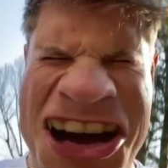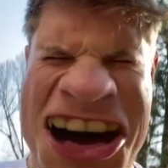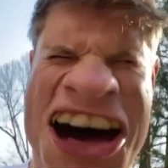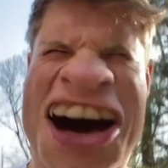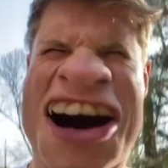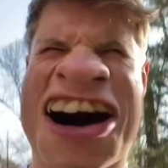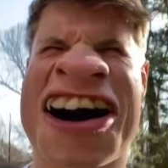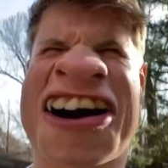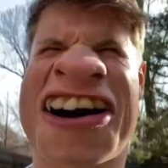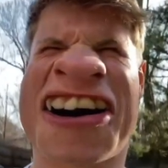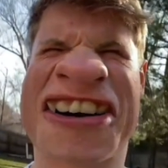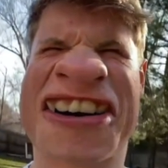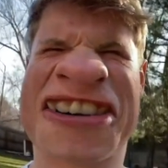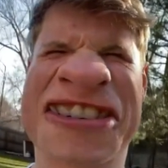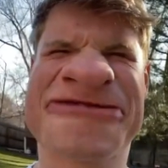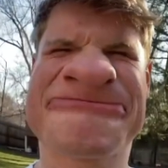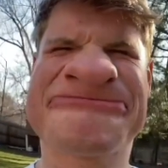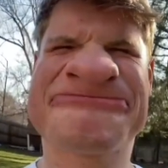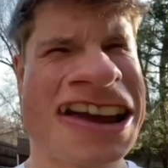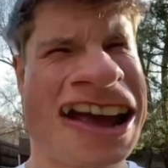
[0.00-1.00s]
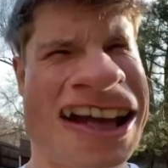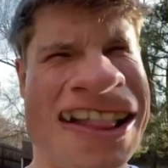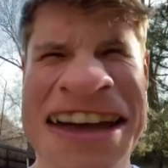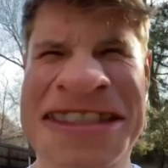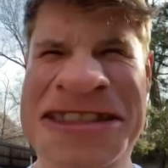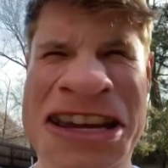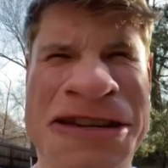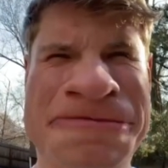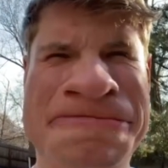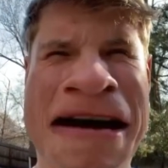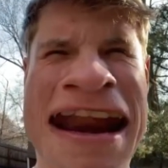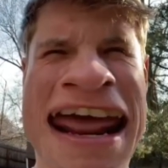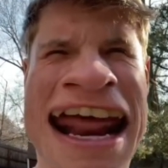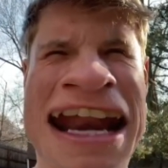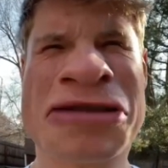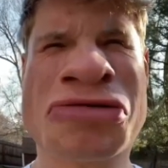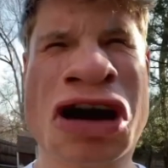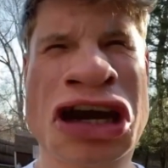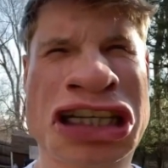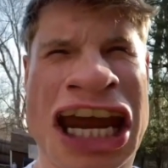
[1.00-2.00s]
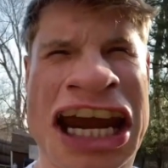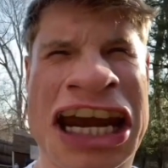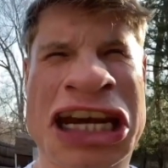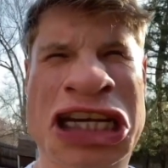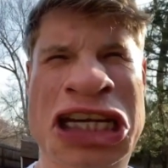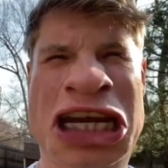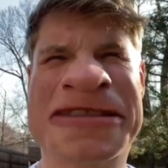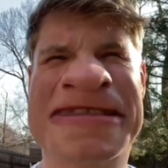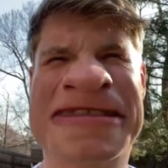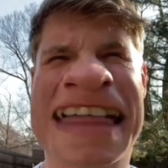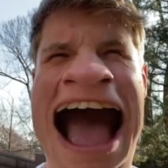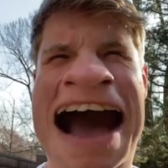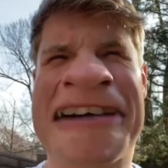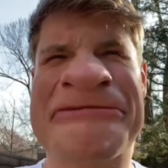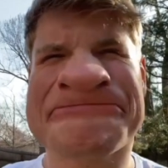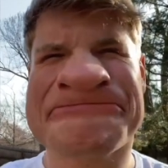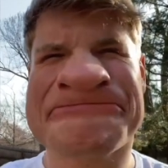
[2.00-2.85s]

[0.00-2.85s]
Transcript: I like this better anyways. I can sit down.